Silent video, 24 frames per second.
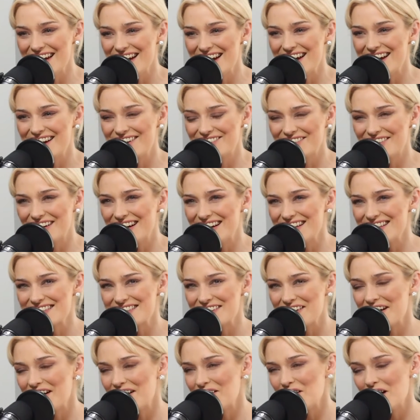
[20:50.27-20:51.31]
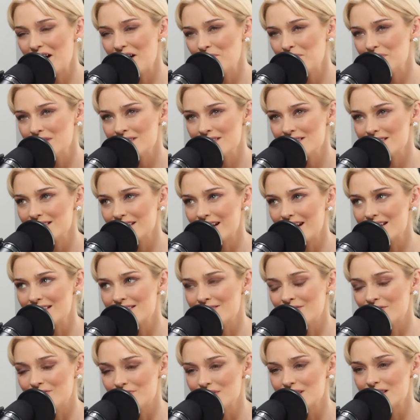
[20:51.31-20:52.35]
Yeah, right. So our business
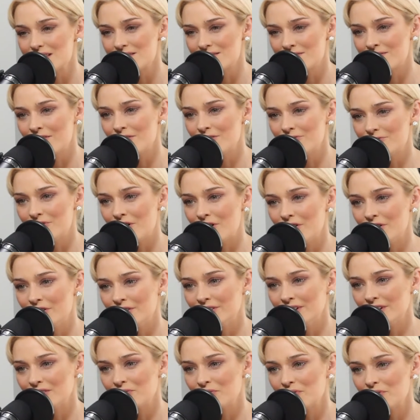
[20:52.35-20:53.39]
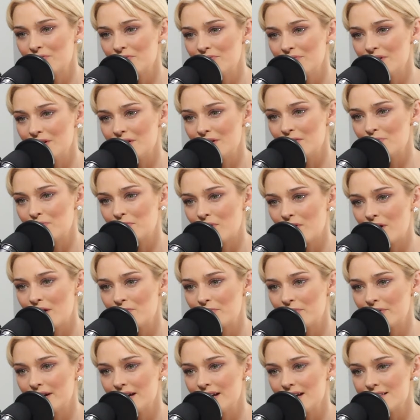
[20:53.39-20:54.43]
liaison officers are on the phone, like with the
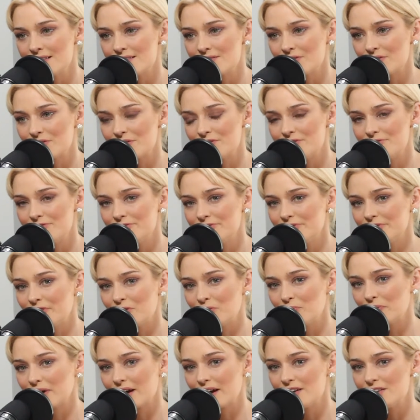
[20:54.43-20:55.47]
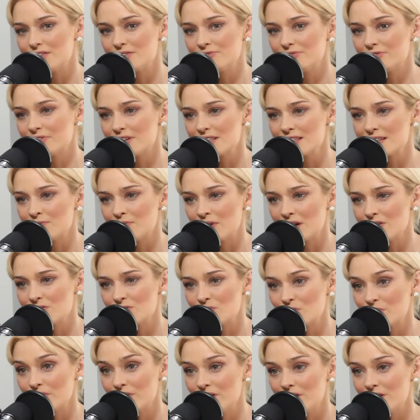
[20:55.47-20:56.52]
primary sort of obligation for us to make
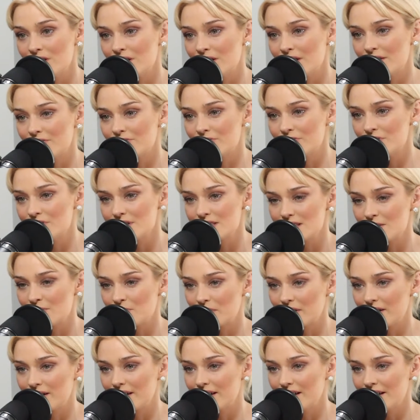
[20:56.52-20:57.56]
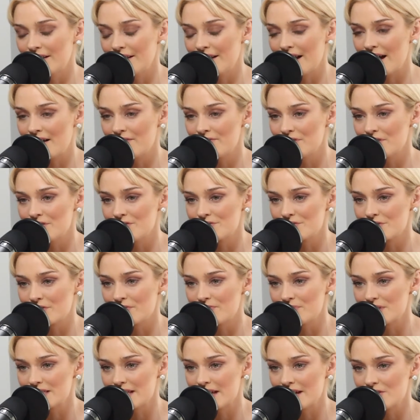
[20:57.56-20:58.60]
sure that you can get through to someone and have those
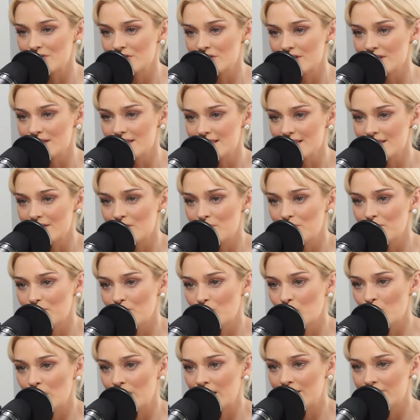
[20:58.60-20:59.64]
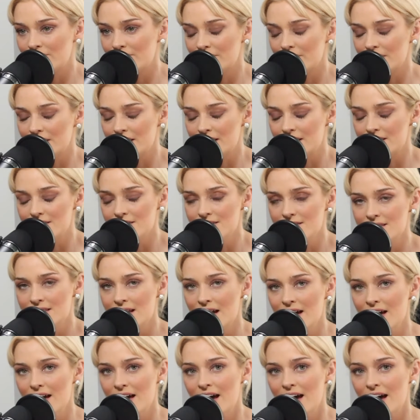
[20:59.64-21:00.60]
conversations, whenever it is.